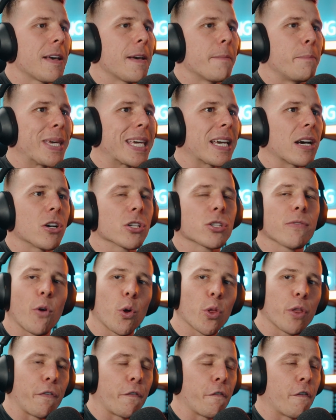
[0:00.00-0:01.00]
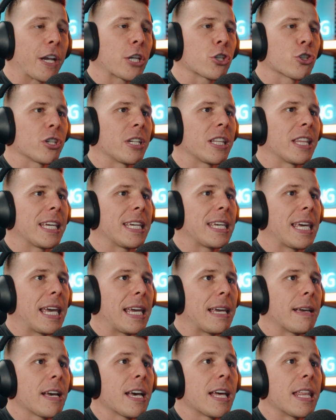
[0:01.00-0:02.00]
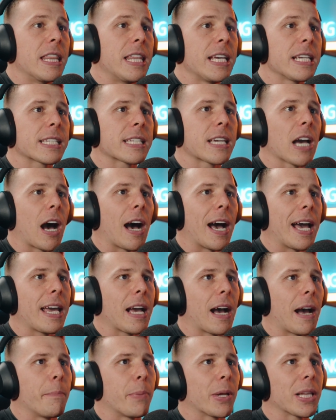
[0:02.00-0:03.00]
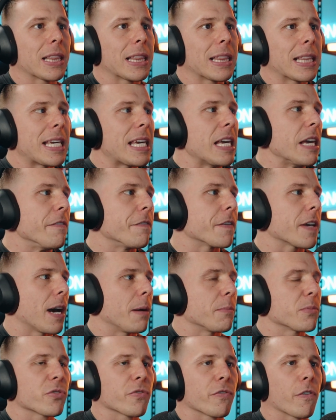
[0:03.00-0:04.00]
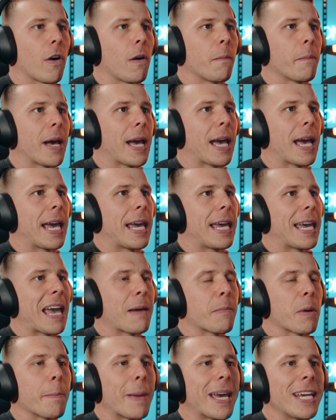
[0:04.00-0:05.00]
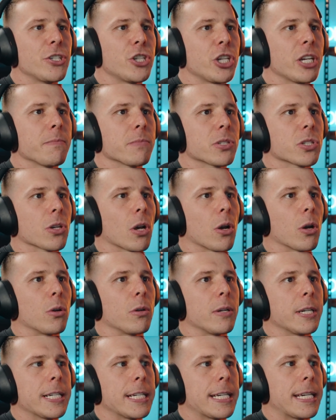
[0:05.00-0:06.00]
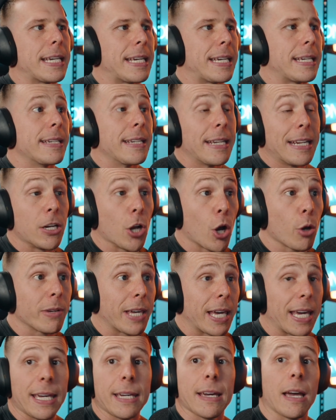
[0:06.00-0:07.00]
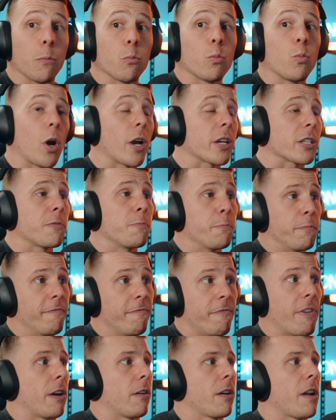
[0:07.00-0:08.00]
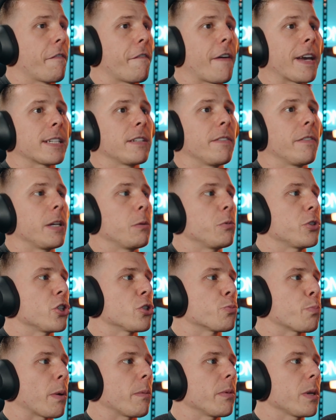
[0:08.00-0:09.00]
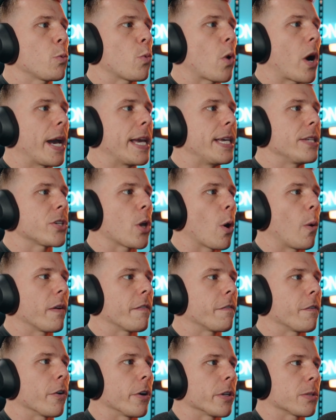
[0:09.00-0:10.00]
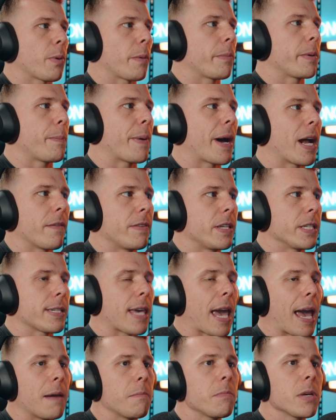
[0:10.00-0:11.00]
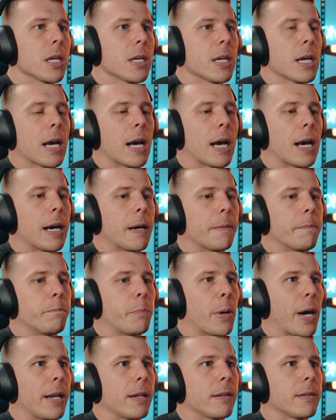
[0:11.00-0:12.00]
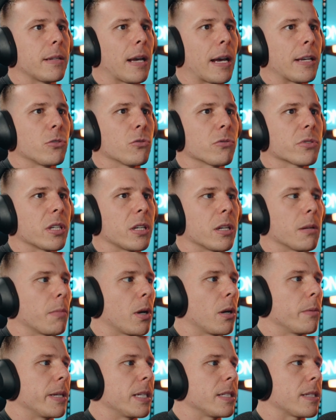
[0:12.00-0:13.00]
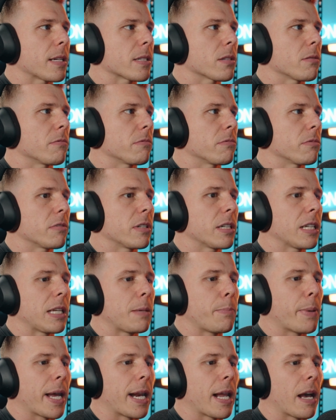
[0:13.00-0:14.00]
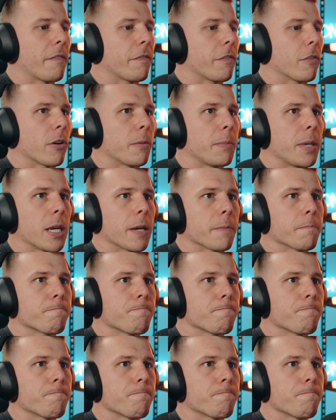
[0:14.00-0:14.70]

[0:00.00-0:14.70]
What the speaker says: because of all the friction in the gi. This guy, I believe, comes from a MMA gym. So in no gi, it works very effectively, which is probably why he's going for it. It's probably part of his game. But as you'll see in a moment, it doesn't really pan out for him here.